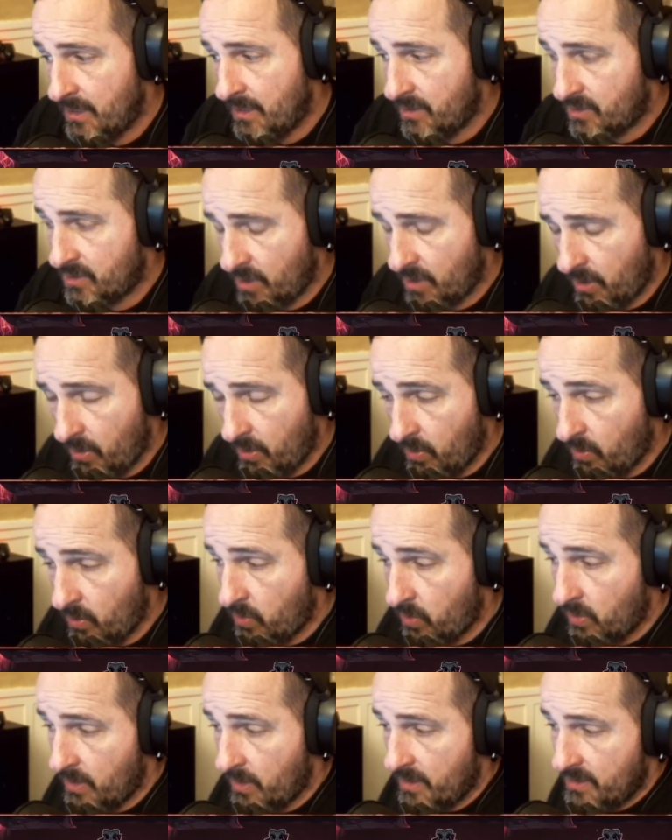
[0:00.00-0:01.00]
So
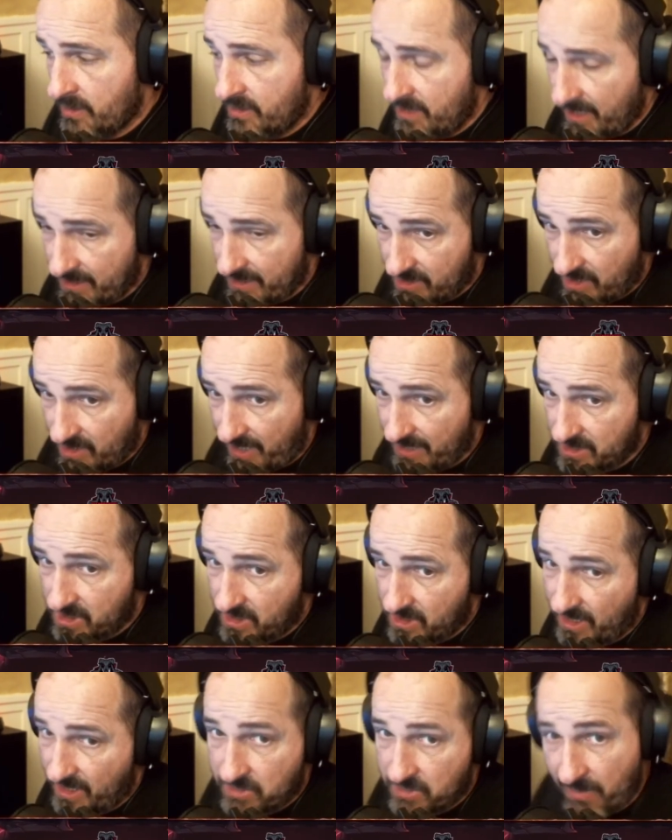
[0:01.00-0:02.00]
yes,
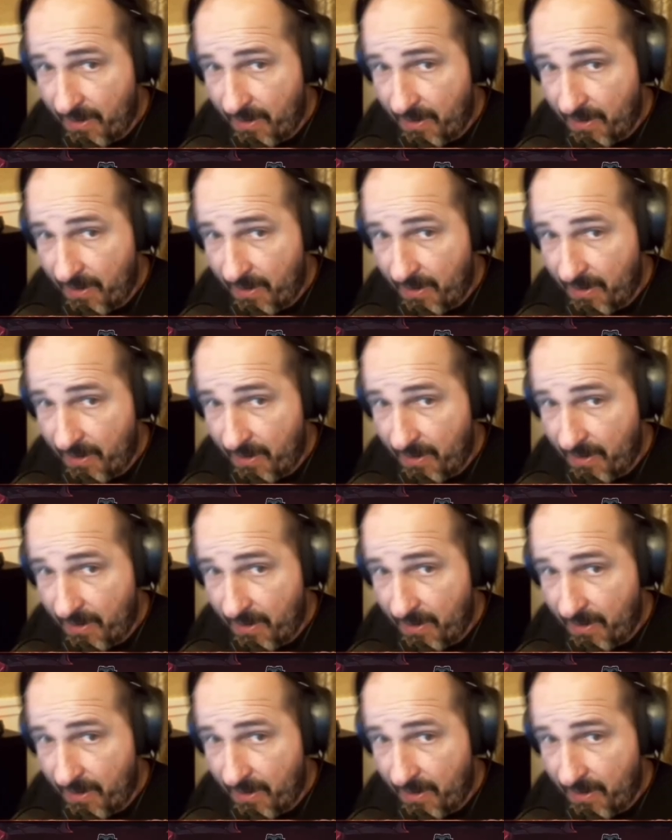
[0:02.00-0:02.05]
that's my